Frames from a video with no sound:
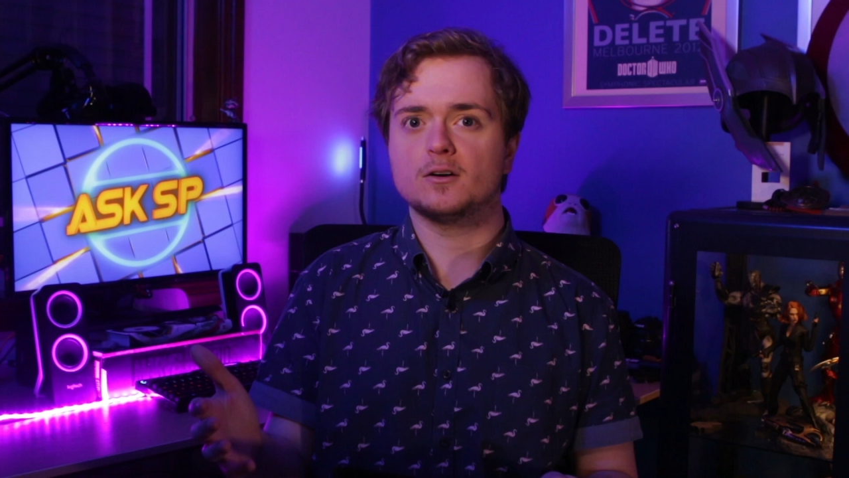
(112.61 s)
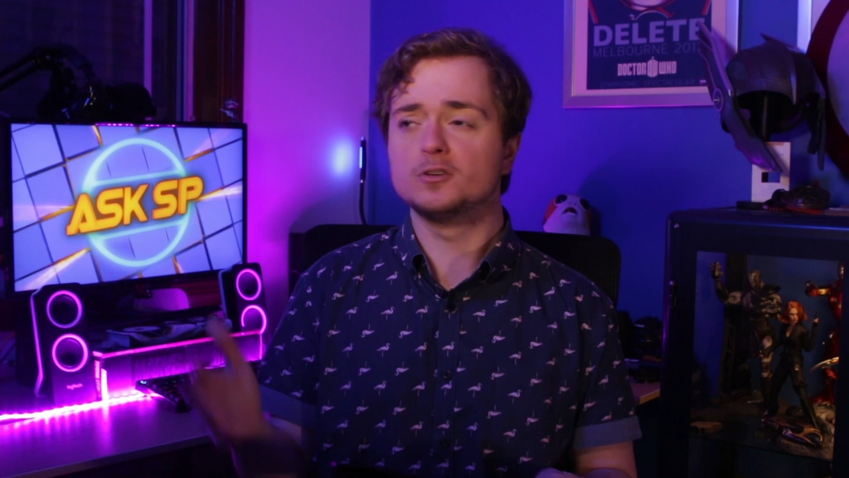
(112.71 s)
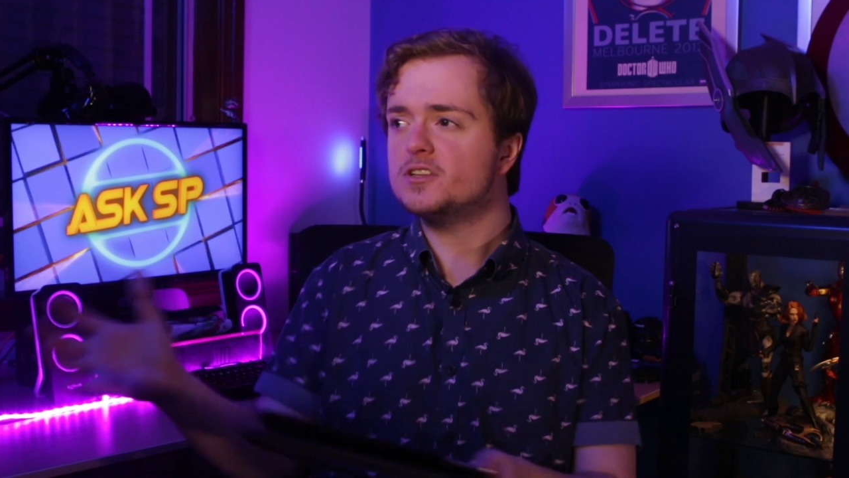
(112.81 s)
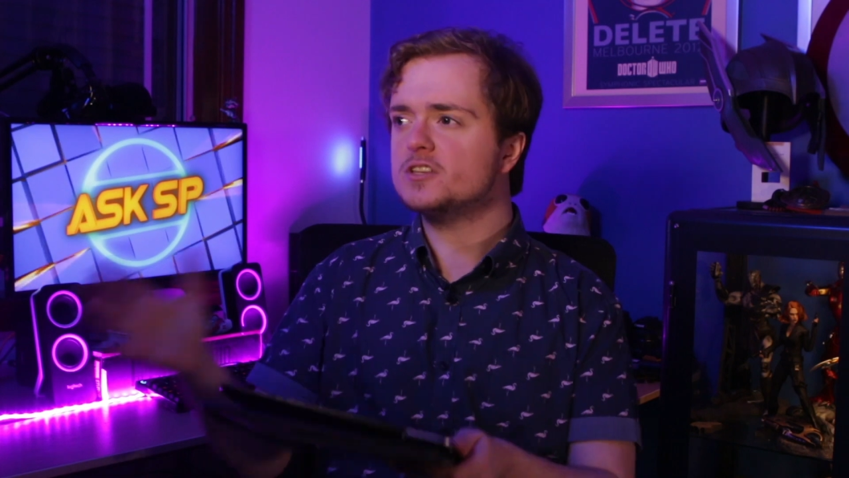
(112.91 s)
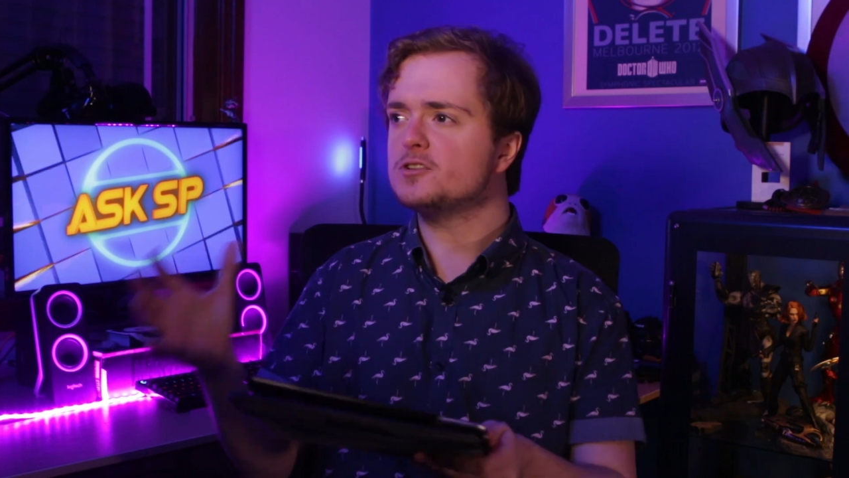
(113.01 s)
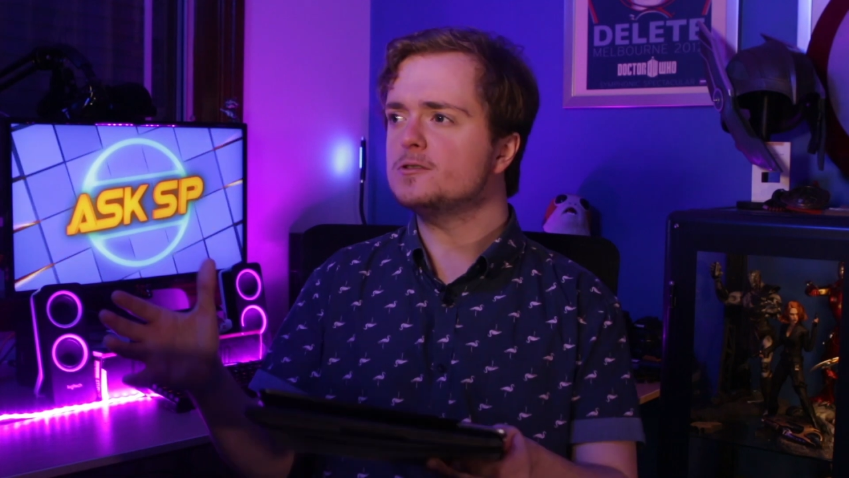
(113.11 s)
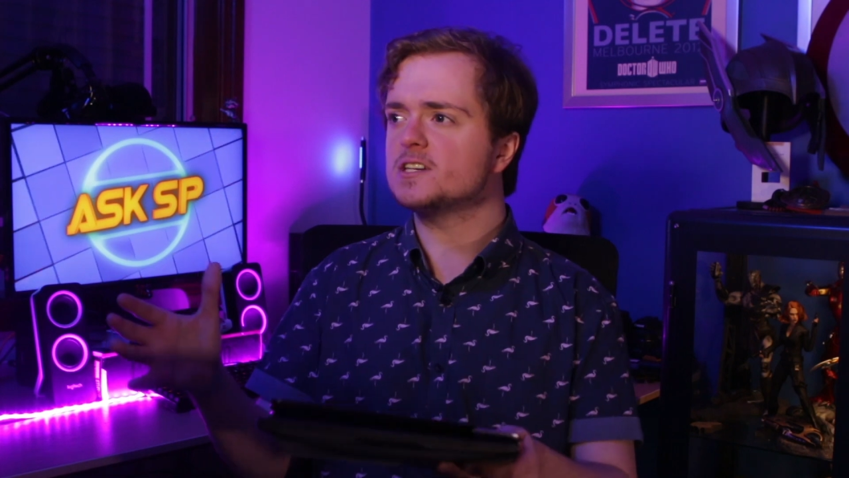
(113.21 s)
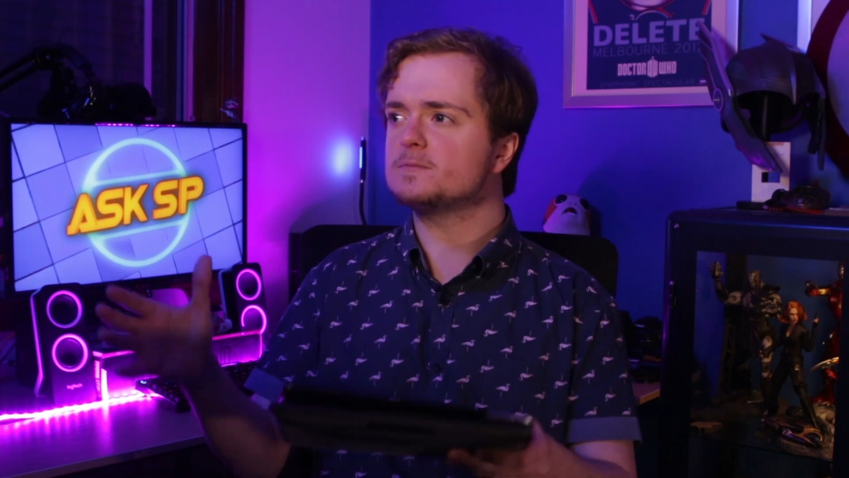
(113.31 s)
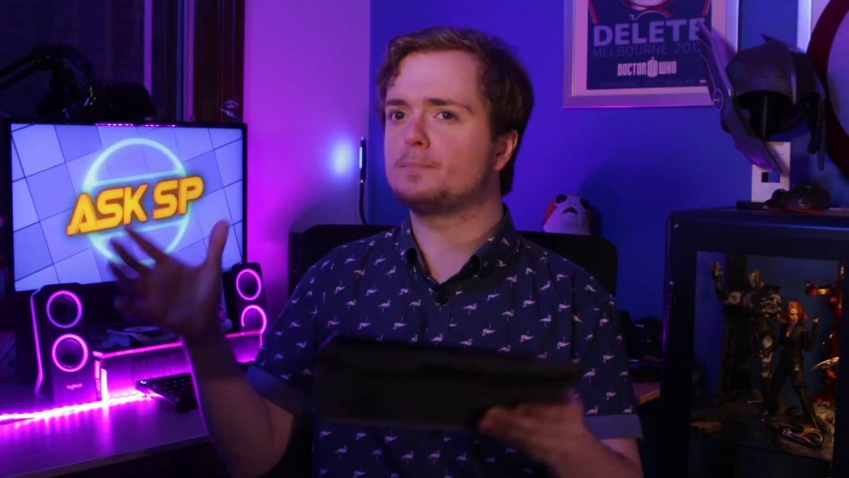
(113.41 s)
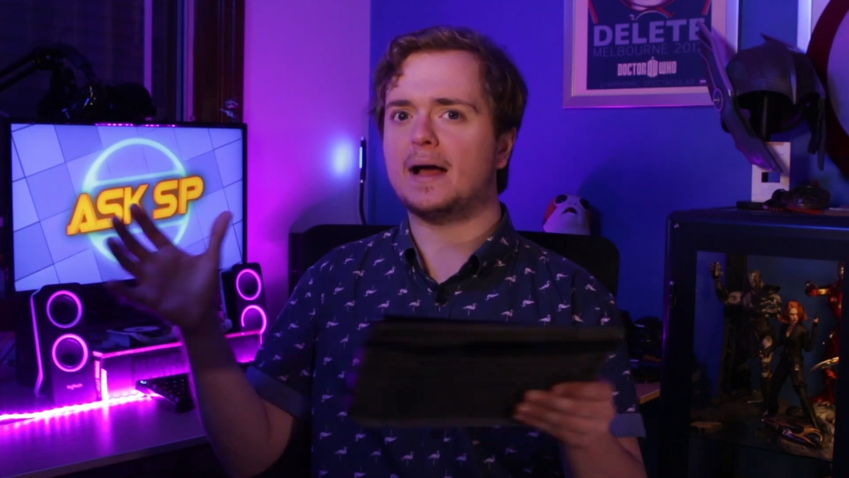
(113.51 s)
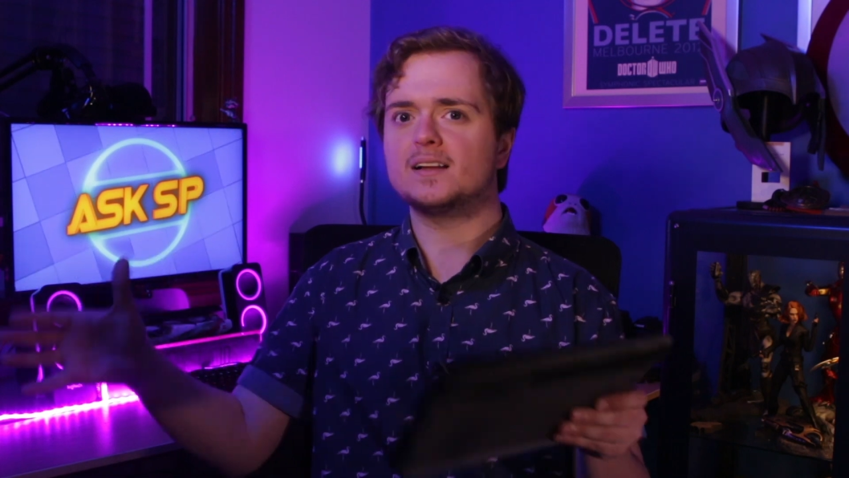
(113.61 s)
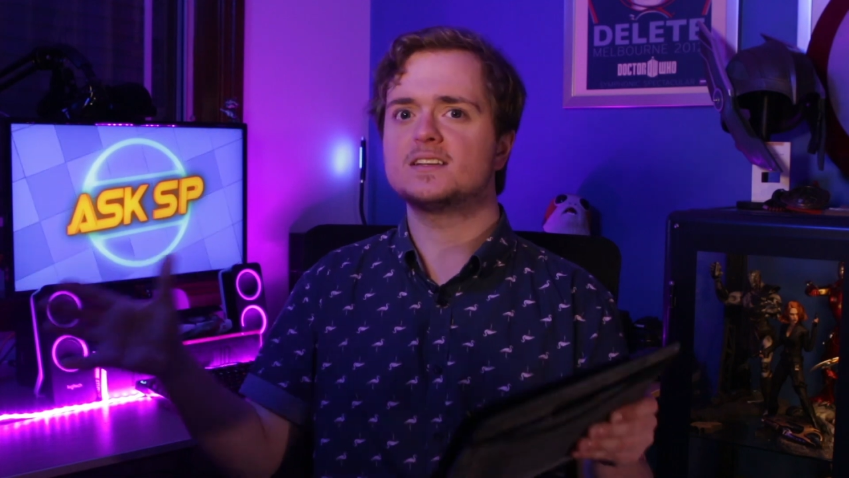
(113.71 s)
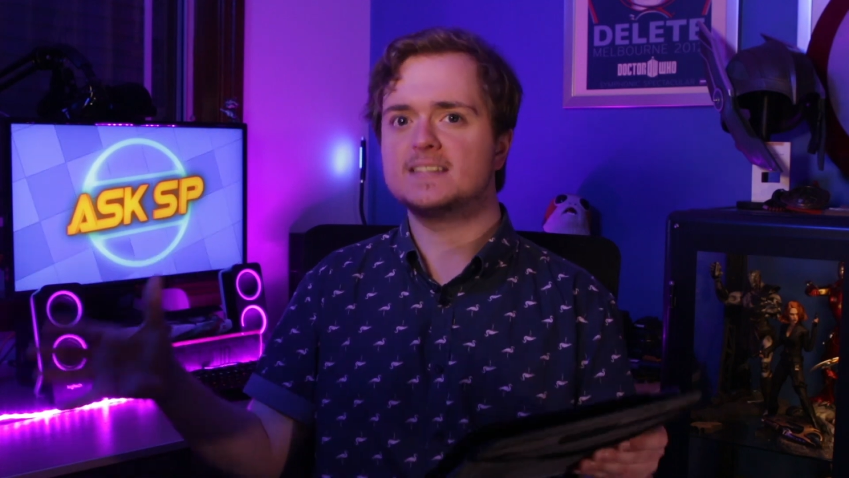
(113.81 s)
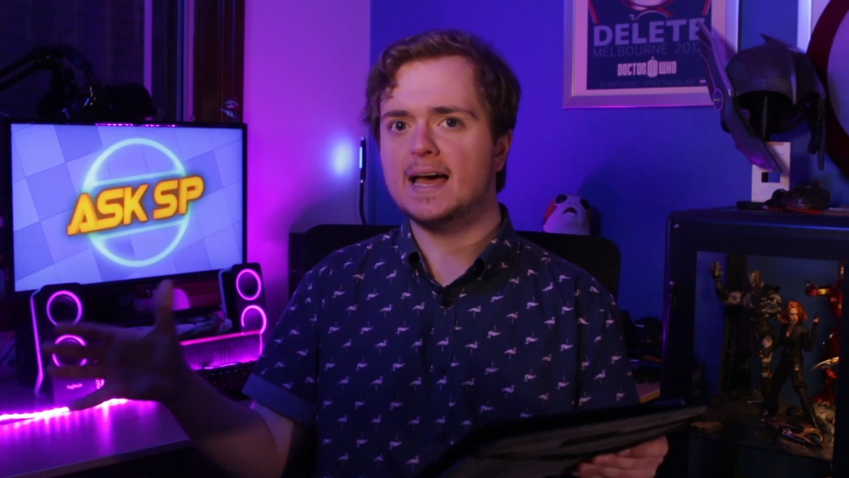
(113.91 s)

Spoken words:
Or do the two just balance